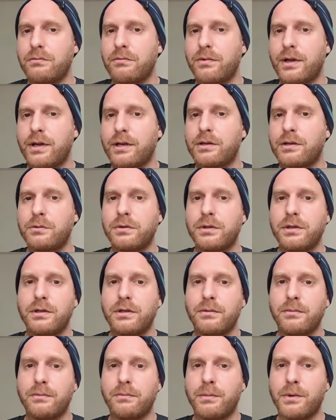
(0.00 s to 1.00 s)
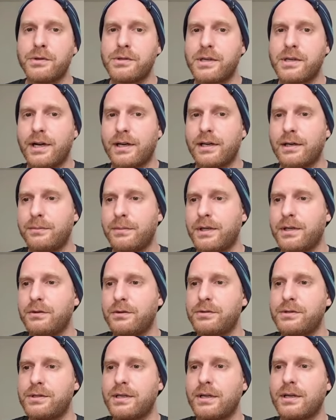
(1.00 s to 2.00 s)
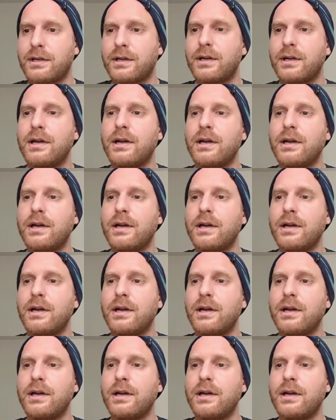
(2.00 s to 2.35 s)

that you will most likely be using,